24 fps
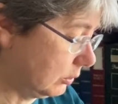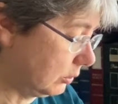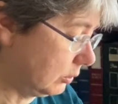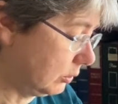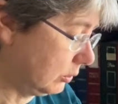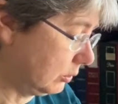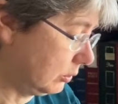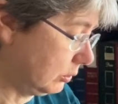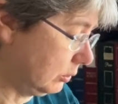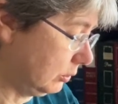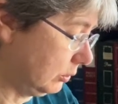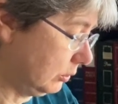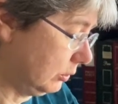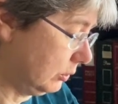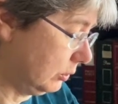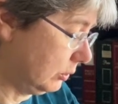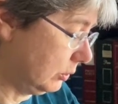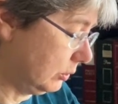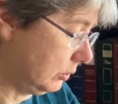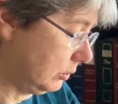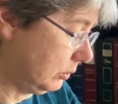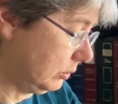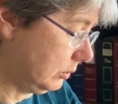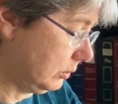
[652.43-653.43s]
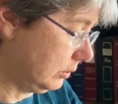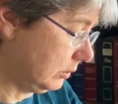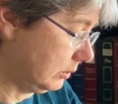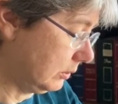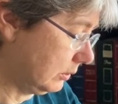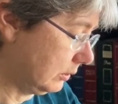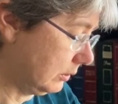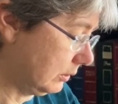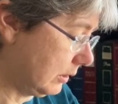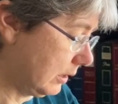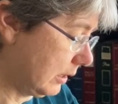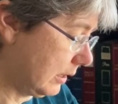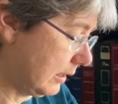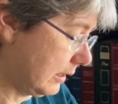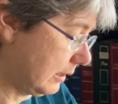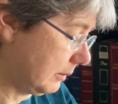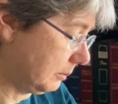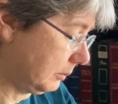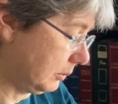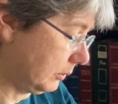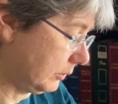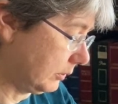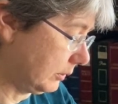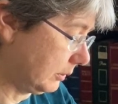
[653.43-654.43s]
glue. Now I had
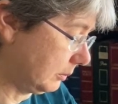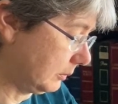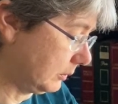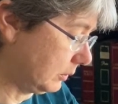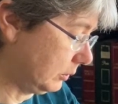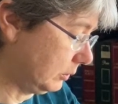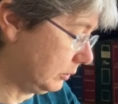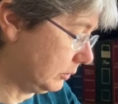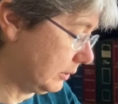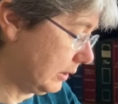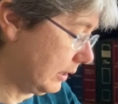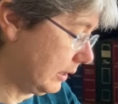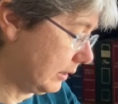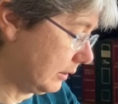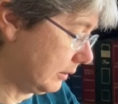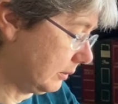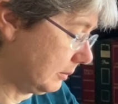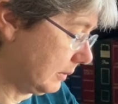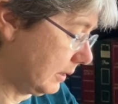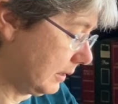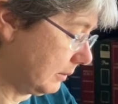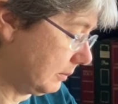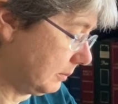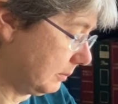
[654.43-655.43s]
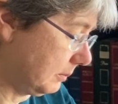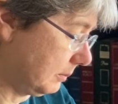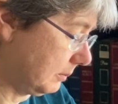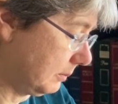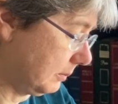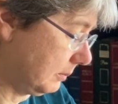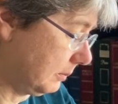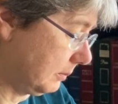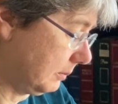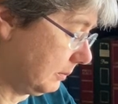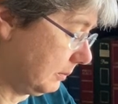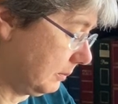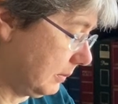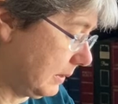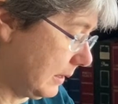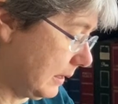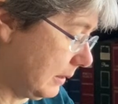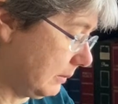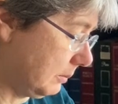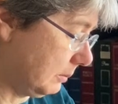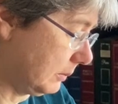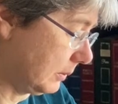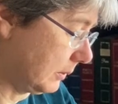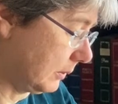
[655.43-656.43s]
put some glue down in my
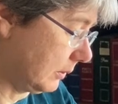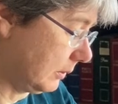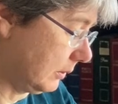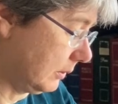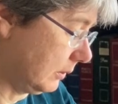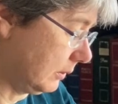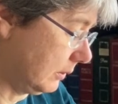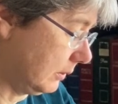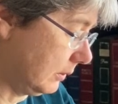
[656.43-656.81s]
paper